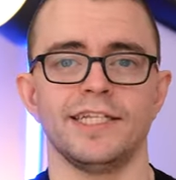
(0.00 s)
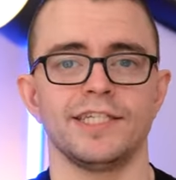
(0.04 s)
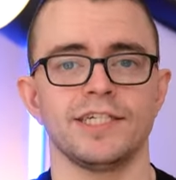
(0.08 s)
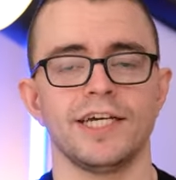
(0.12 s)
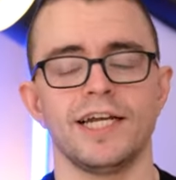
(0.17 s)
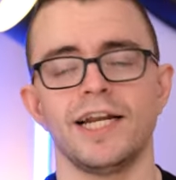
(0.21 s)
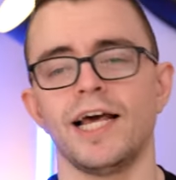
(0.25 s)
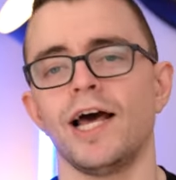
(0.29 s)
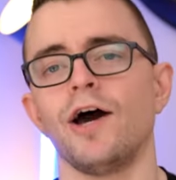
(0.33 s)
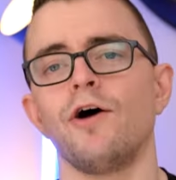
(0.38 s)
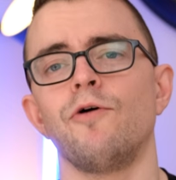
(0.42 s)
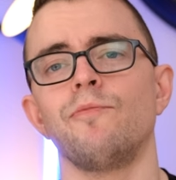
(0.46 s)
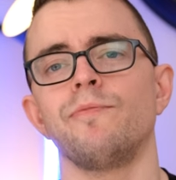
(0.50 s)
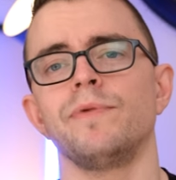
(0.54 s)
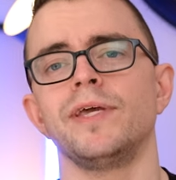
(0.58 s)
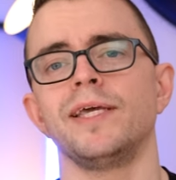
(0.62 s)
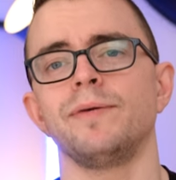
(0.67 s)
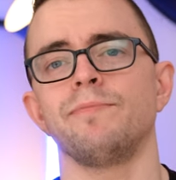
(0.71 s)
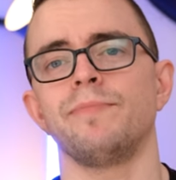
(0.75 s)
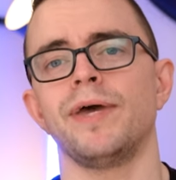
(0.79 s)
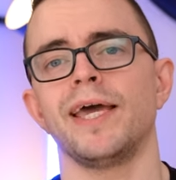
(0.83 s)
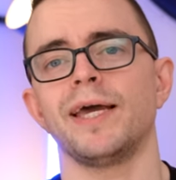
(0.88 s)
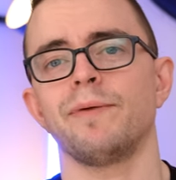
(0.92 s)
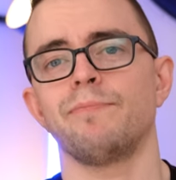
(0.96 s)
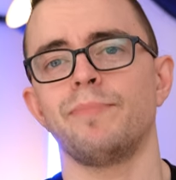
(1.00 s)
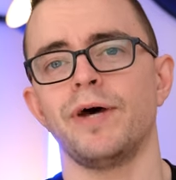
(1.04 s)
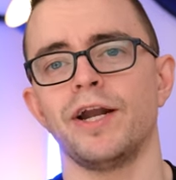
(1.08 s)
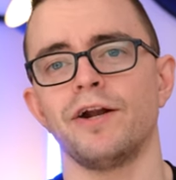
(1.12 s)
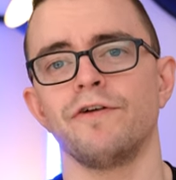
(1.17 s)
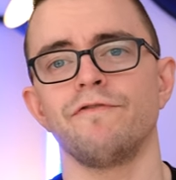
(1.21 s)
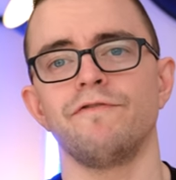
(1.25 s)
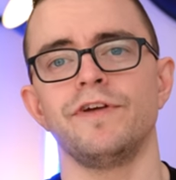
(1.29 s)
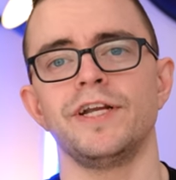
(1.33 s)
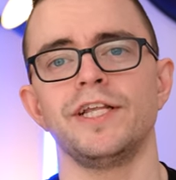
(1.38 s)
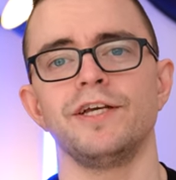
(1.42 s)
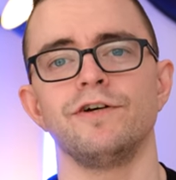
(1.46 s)
It's gonna help me make
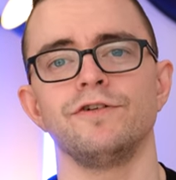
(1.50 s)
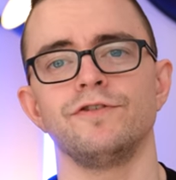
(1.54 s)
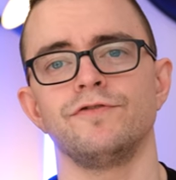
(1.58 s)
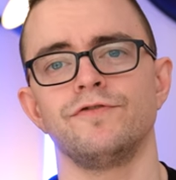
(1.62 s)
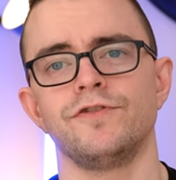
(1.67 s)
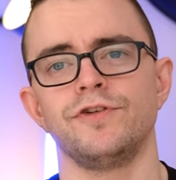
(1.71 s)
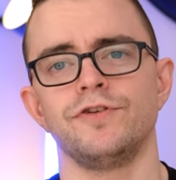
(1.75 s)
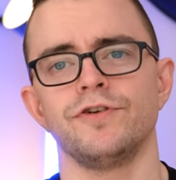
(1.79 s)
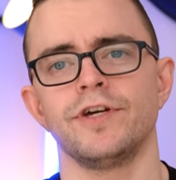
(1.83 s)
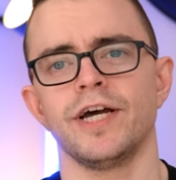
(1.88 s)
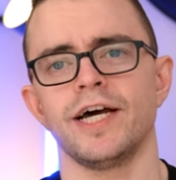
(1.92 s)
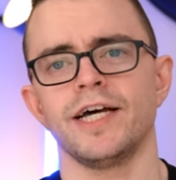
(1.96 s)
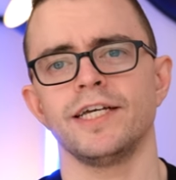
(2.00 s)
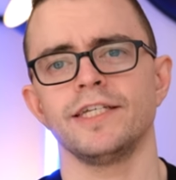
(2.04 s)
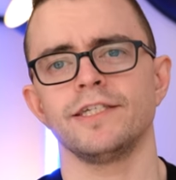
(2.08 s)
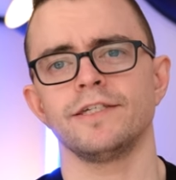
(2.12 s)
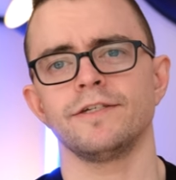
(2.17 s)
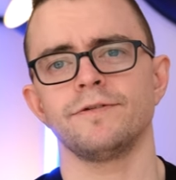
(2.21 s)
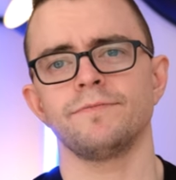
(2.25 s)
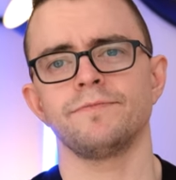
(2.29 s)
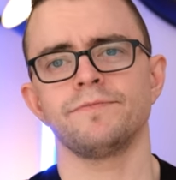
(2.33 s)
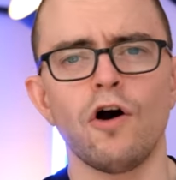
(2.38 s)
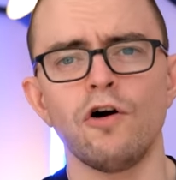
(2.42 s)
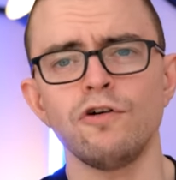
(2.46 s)
better videos for you guys.